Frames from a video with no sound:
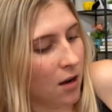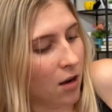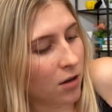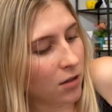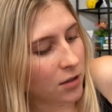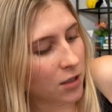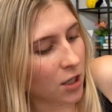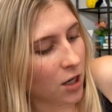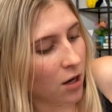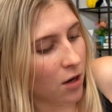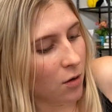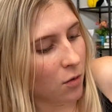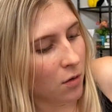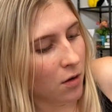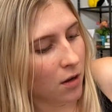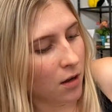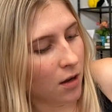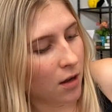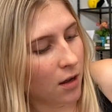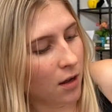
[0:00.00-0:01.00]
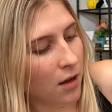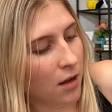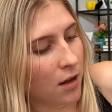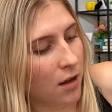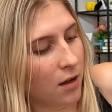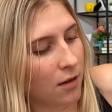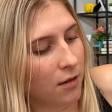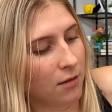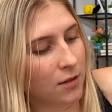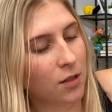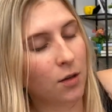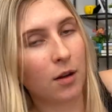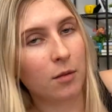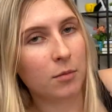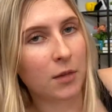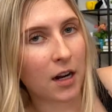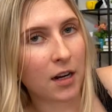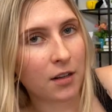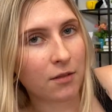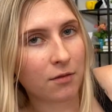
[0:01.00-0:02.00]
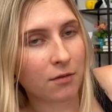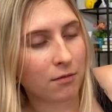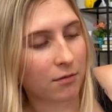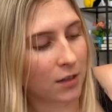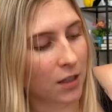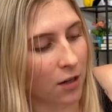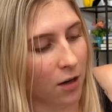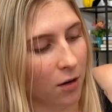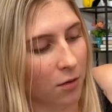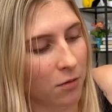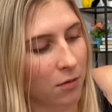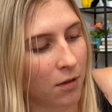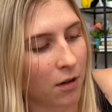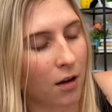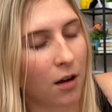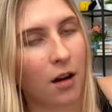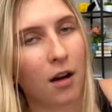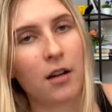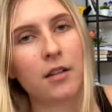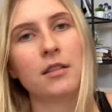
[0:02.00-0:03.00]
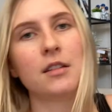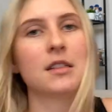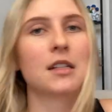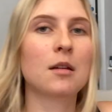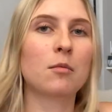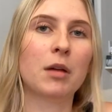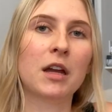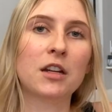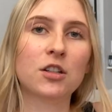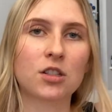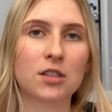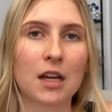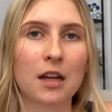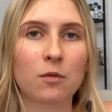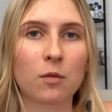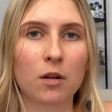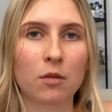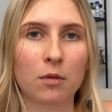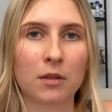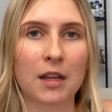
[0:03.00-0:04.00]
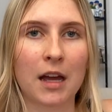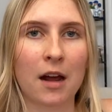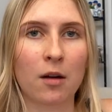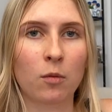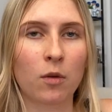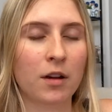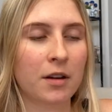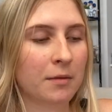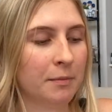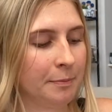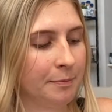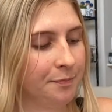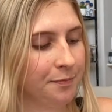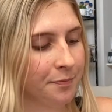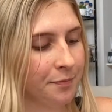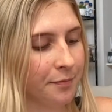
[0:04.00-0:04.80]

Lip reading: Also, so I'm kind of, you know, on the same page as Edward with that one.